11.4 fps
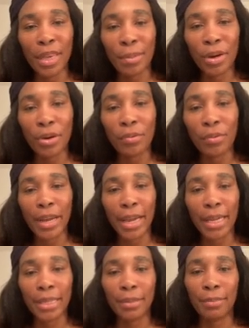I'm gonna go
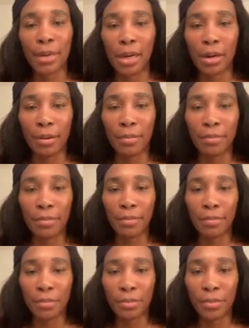way to the bottom
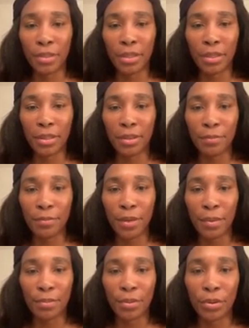to some
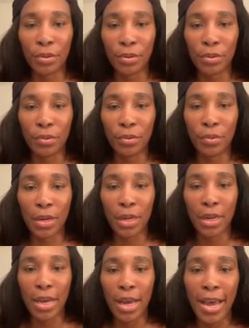people who
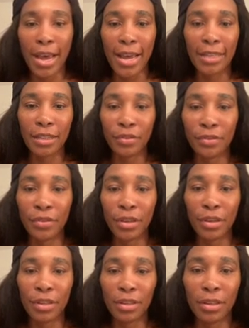asked
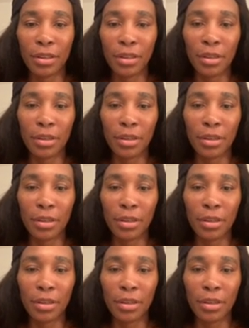first.